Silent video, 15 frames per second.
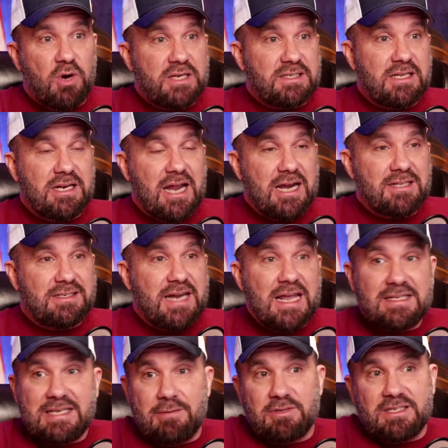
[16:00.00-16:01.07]
president of the United
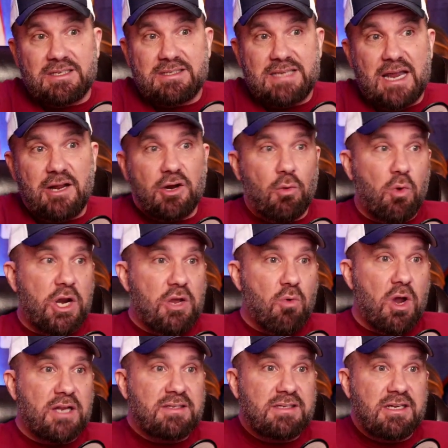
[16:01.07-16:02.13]
States. He was the senator. What do you
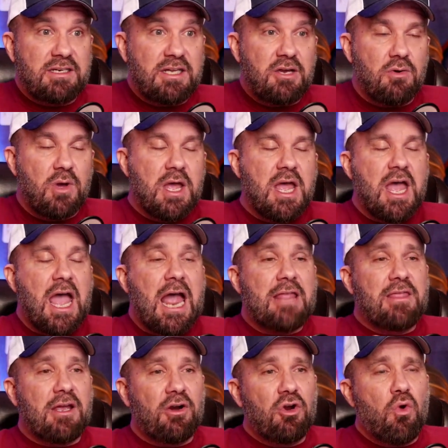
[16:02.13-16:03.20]
want us to do?
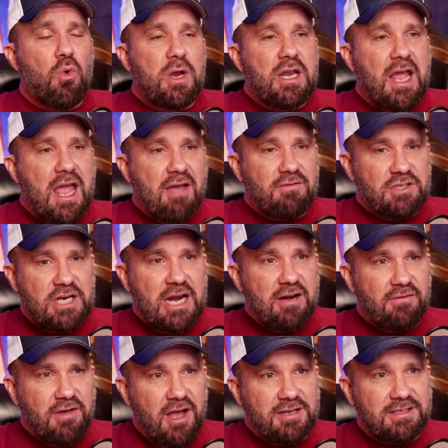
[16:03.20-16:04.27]
And they're going to have
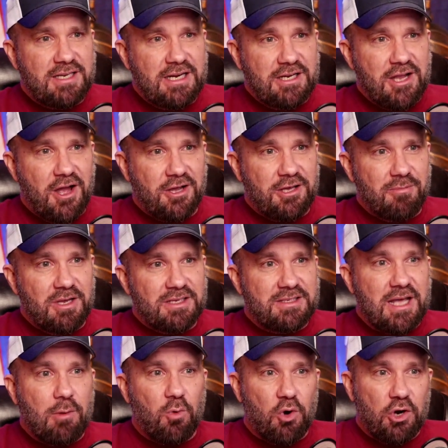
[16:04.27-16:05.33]
chain of custody
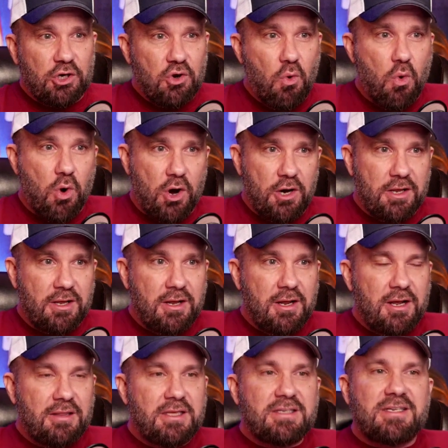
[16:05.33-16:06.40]
documents that were ignored.
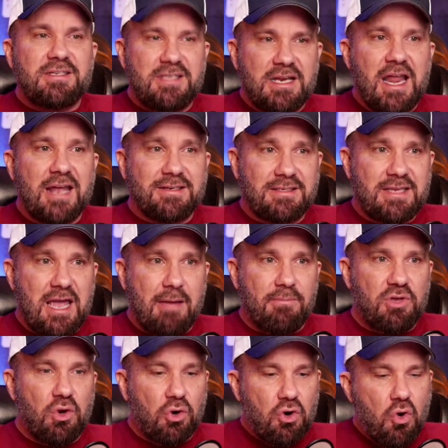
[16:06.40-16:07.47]
This is the next
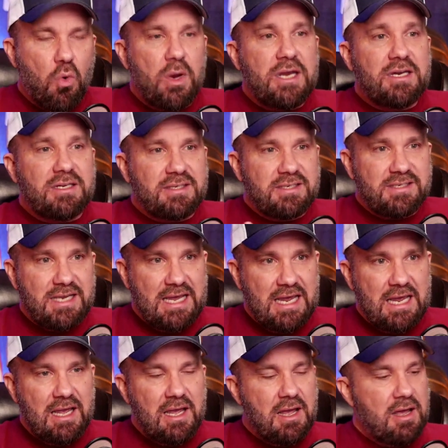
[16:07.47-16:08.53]
step. You're going to
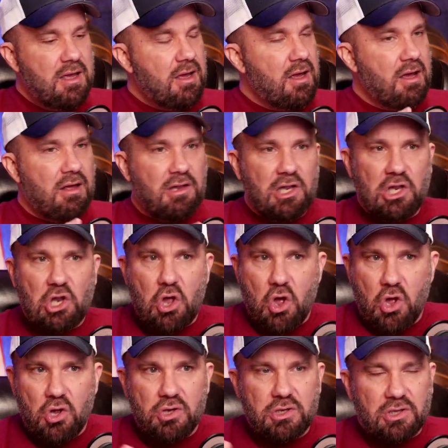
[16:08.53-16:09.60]
see a
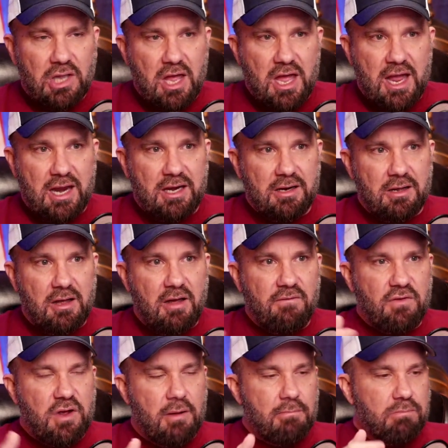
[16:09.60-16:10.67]
long line
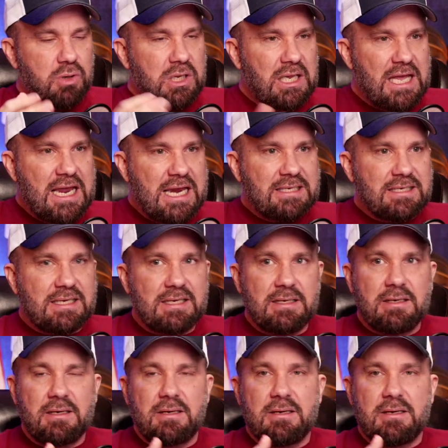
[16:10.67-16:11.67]
of complete